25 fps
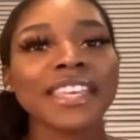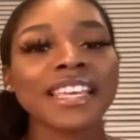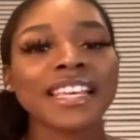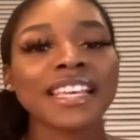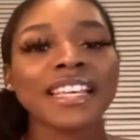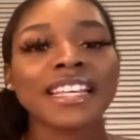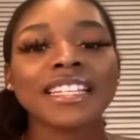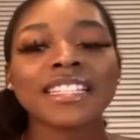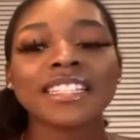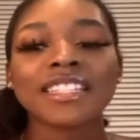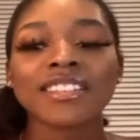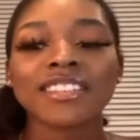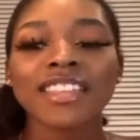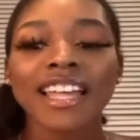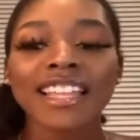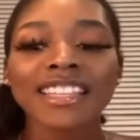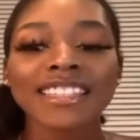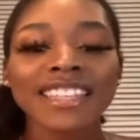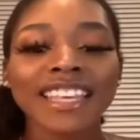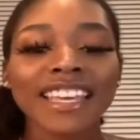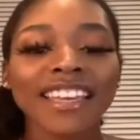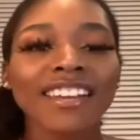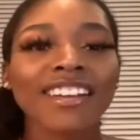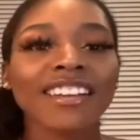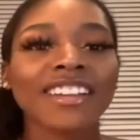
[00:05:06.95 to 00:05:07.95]
So that's
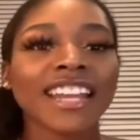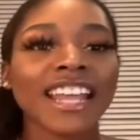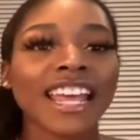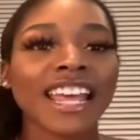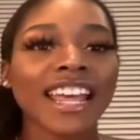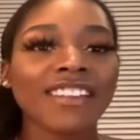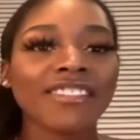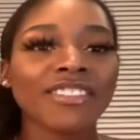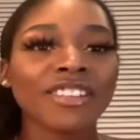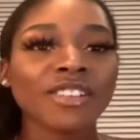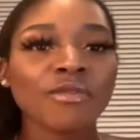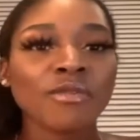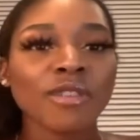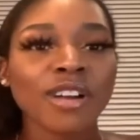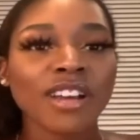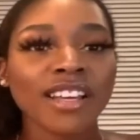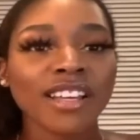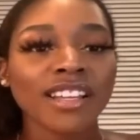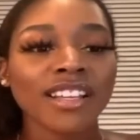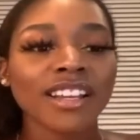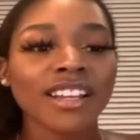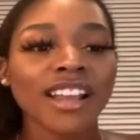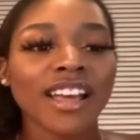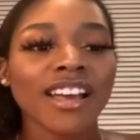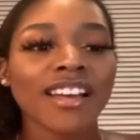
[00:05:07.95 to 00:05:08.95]
like on every
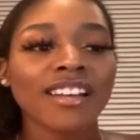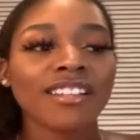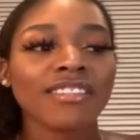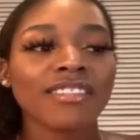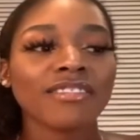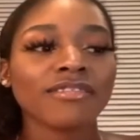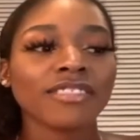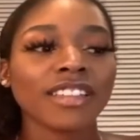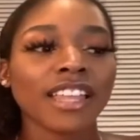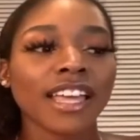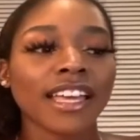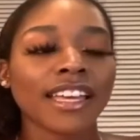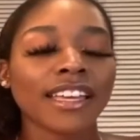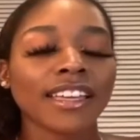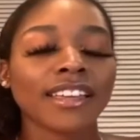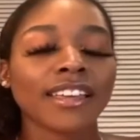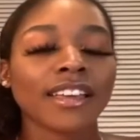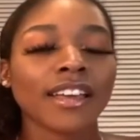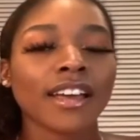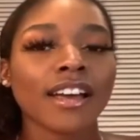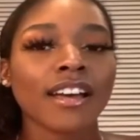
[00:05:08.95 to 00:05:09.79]
one of like